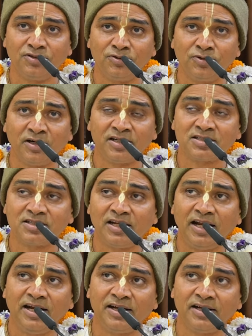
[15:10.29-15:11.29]
to
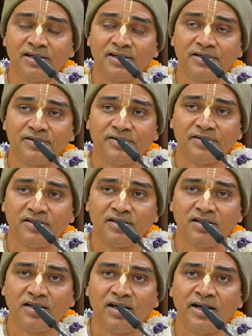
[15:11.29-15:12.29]
understand
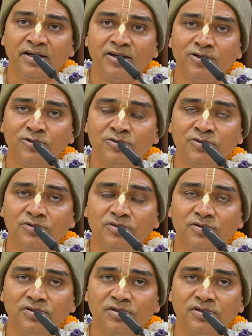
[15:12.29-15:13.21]
and to